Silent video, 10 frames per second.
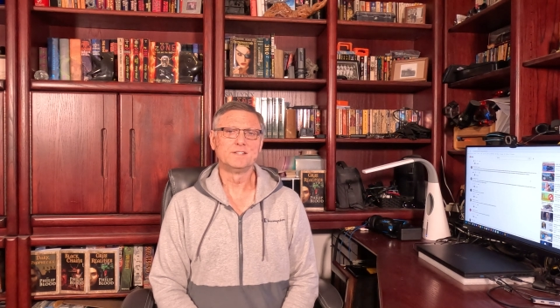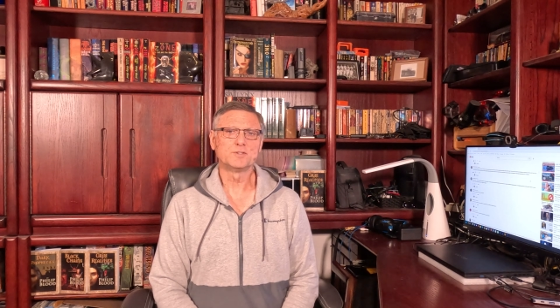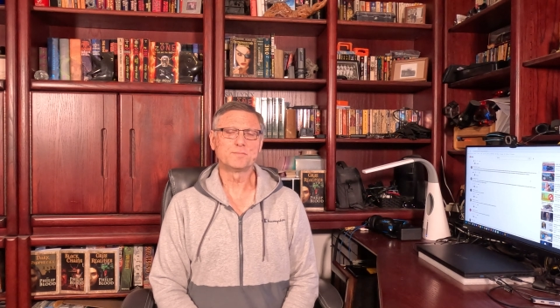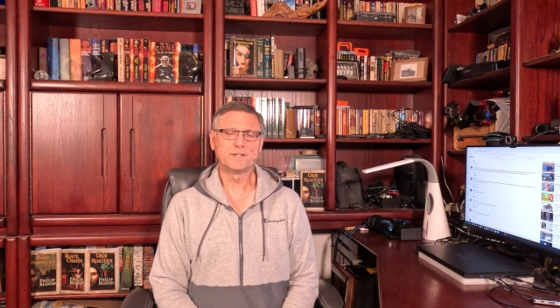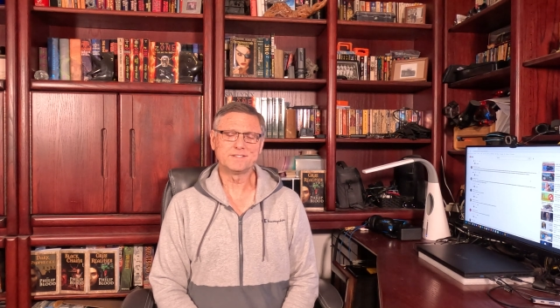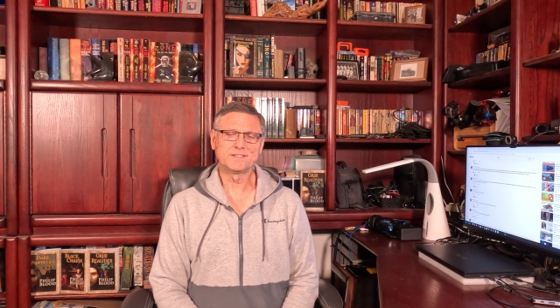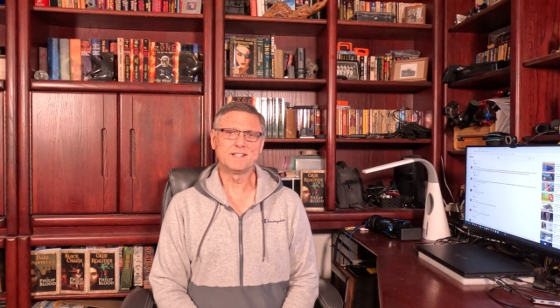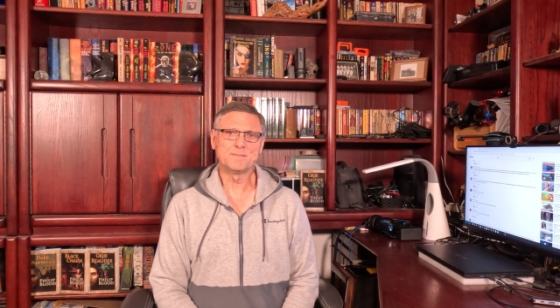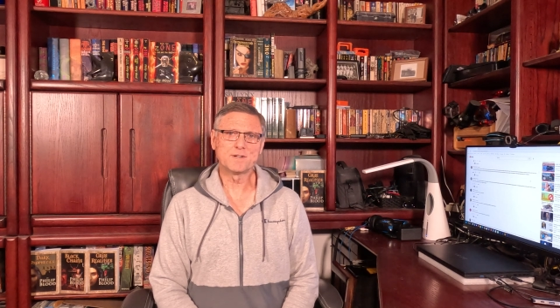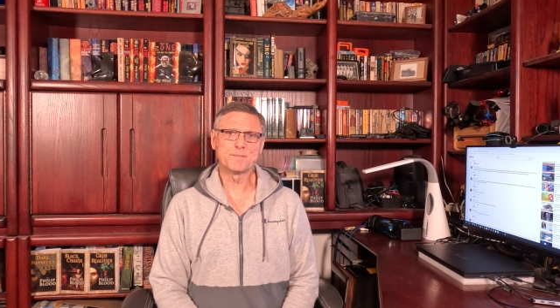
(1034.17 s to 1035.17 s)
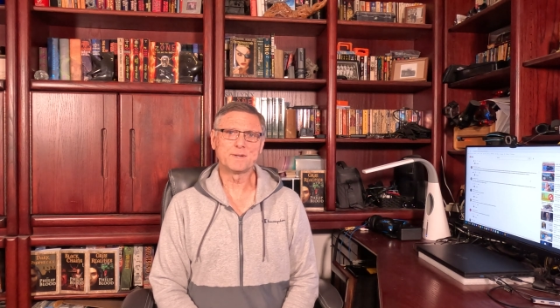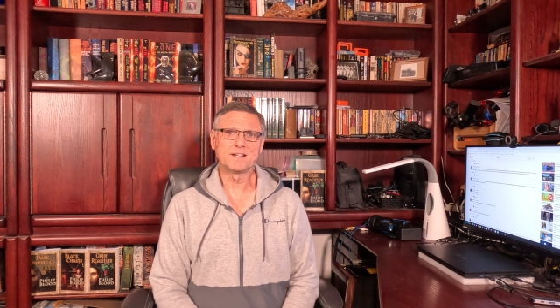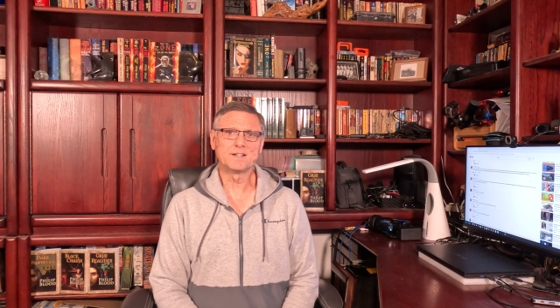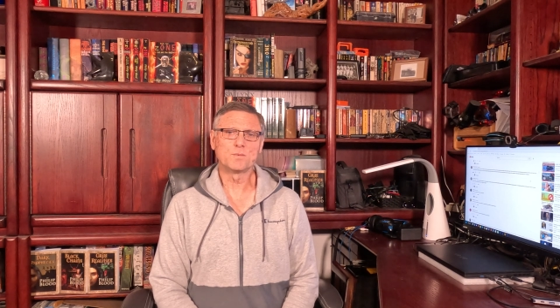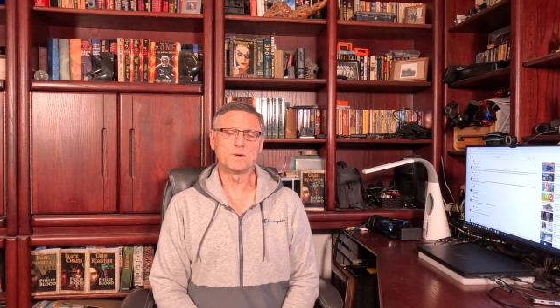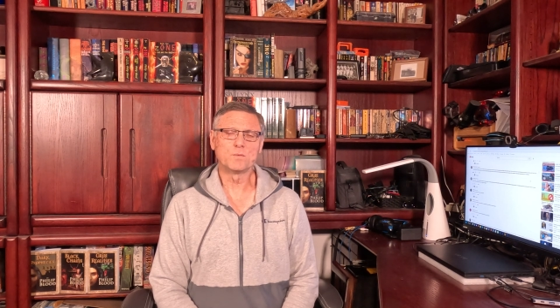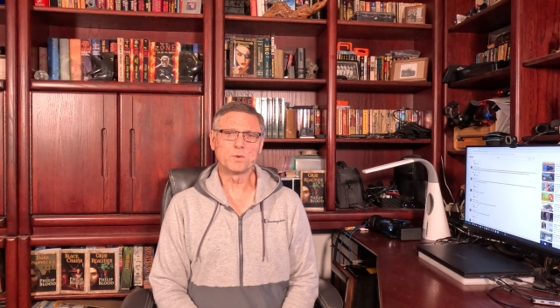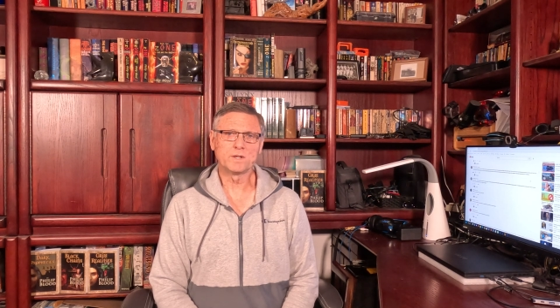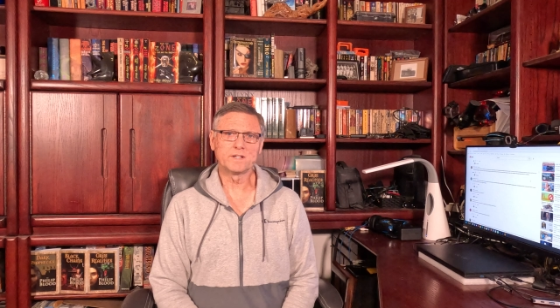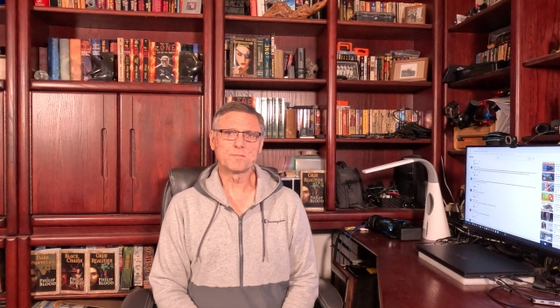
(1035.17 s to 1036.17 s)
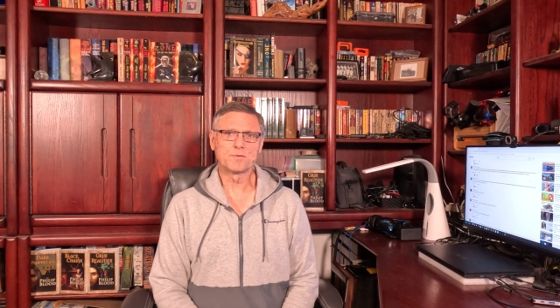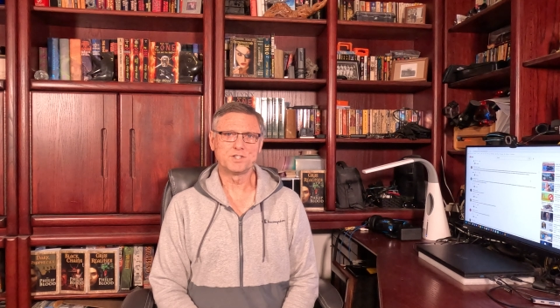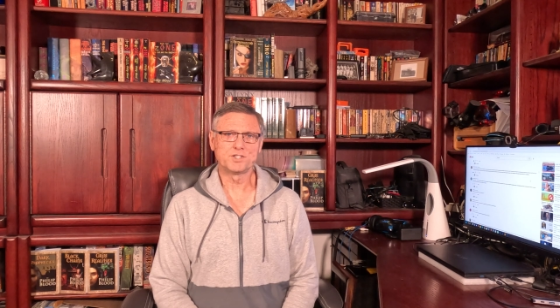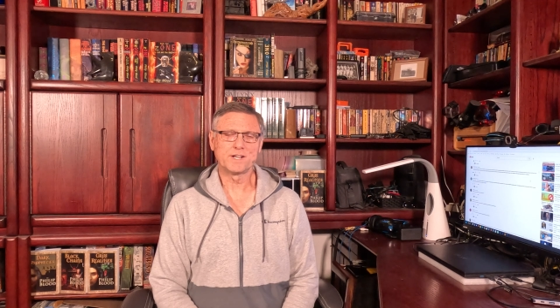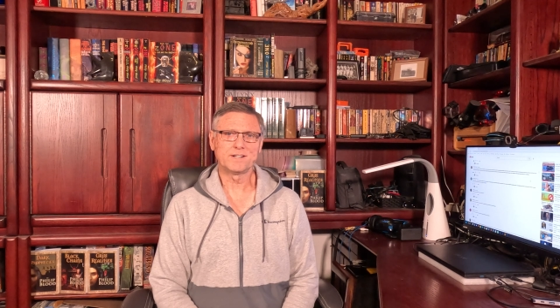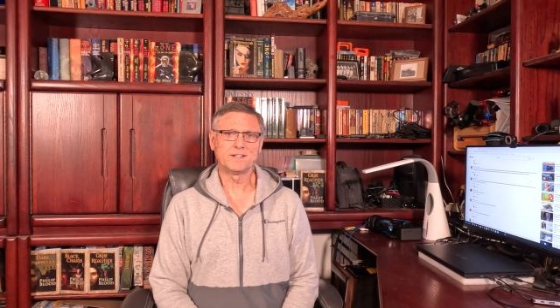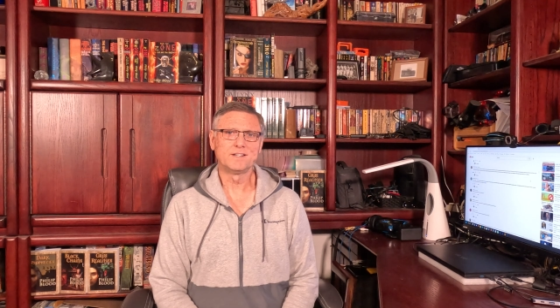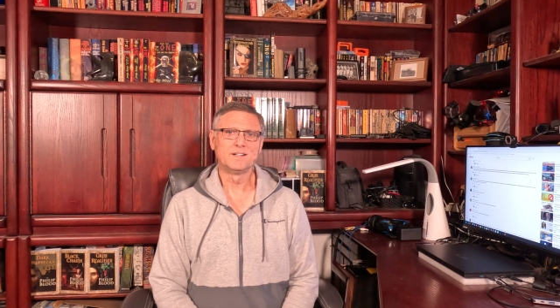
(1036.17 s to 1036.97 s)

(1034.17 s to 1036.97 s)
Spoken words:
So please keep commenting. We really appreciate it.